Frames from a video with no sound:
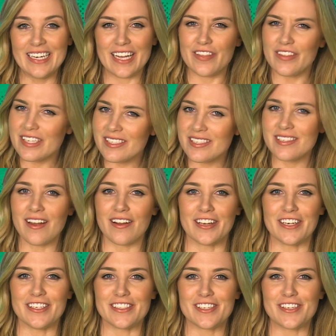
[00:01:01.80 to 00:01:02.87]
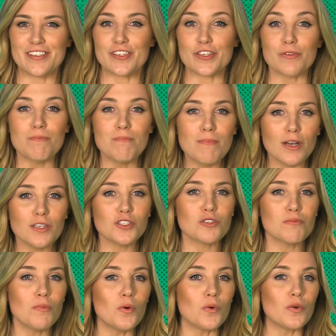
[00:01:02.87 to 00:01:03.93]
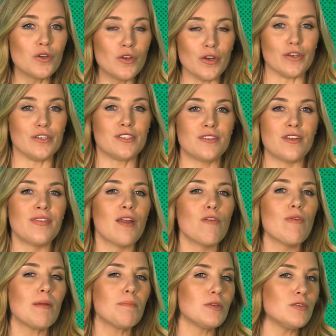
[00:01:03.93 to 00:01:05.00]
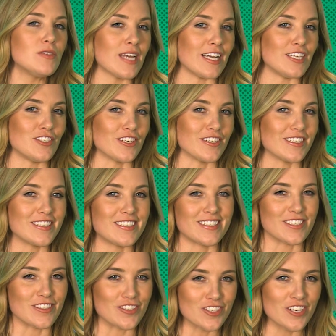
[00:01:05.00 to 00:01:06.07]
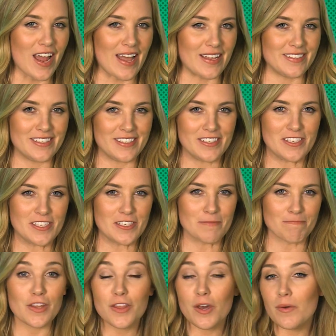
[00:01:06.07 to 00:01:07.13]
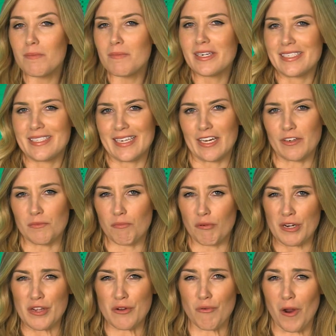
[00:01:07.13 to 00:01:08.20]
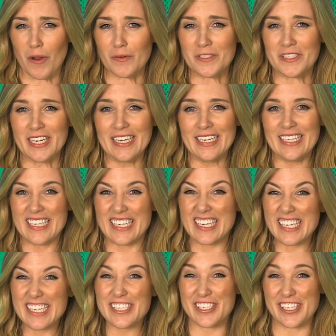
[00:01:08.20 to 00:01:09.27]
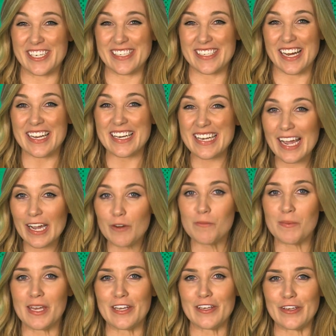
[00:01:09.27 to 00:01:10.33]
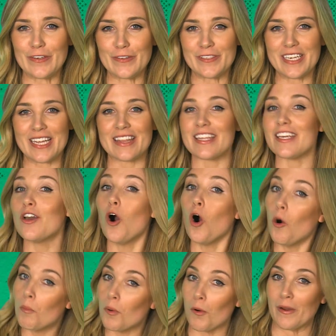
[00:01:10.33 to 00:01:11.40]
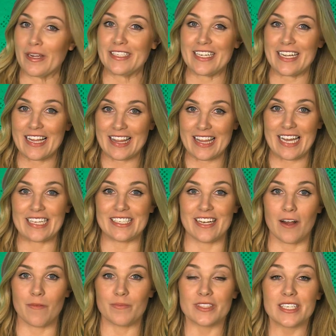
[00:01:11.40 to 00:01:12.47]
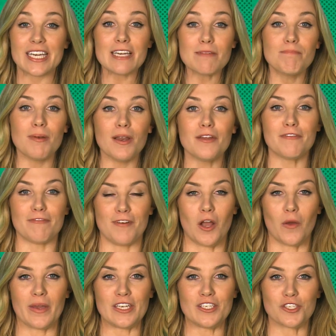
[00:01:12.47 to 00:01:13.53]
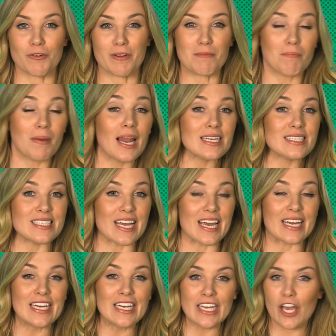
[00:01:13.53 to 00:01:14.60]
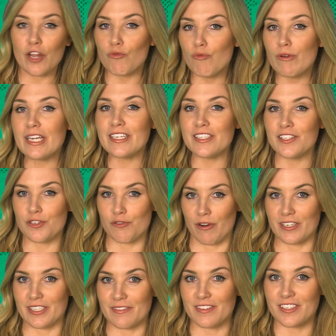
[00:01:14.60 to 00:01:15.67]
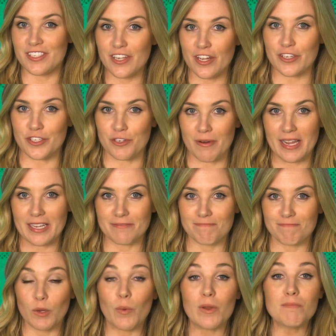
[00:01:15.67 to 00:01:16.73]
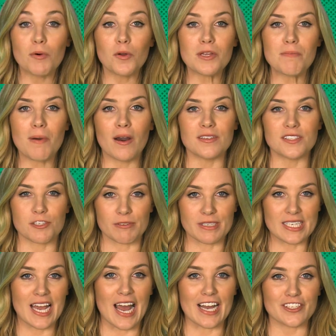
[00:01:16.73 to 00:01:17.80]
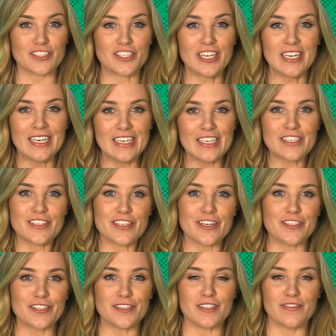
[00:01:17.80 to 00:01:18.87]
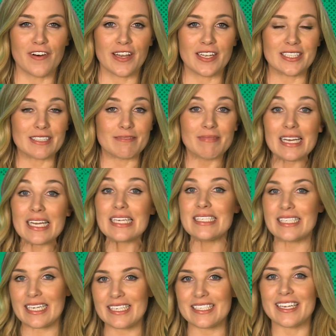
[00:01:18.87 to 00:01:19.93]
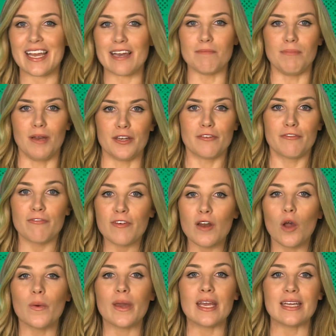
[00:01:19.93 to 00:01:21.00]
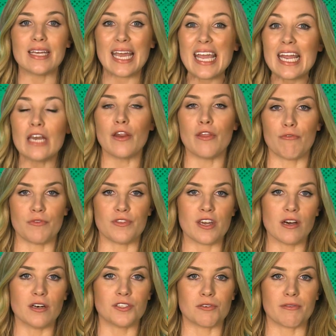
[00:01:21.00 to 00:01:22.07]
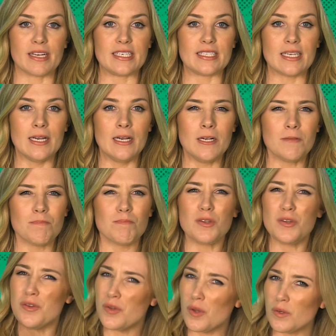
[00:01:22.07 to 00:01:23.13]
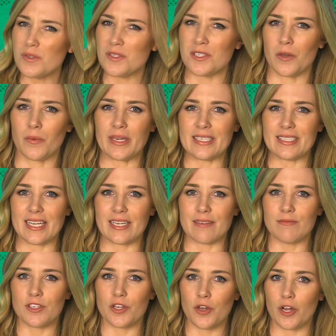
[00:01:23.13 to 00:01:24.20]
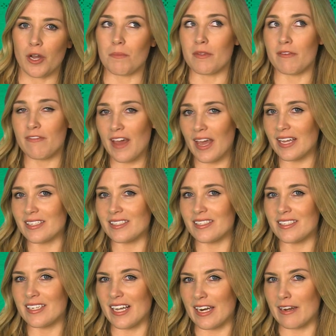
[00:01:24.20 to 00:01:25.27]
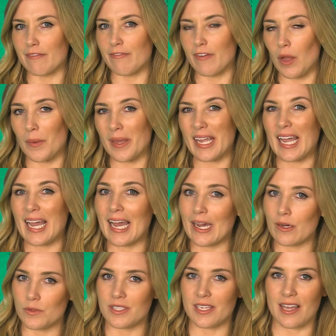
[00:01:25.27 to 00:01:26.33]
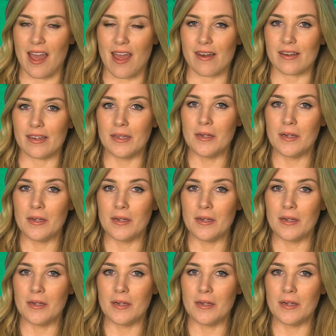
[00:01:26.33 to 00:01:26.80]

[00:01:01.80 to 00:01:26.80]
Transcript: and these suckers can do much more good than their reputation suggests. Though it might sound pretty gross, leeches are now being used in the operating theatre to keep blood flowing during plastic and reconstructive surgery. When body parts are attached, surgeons find it easy to get blood flowing in through the arteries, but not so easy to hook up the veins to get it flowing out again.